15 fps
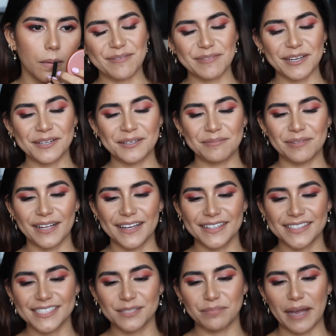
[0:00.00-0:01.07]
I'm gonna apply
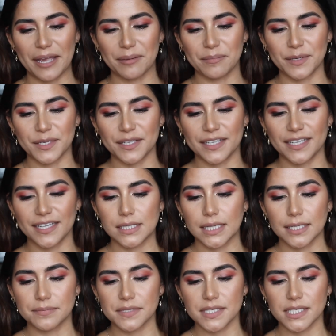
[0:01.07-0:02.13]
this Bite Beauty
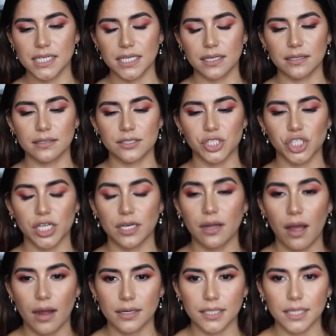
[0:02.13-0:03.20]
lipstick in the shade
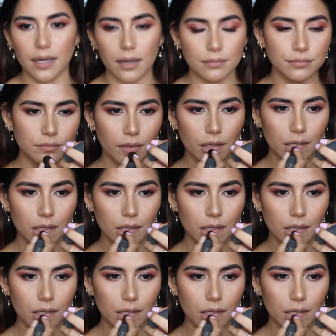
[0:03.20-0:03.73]
Honeycomb.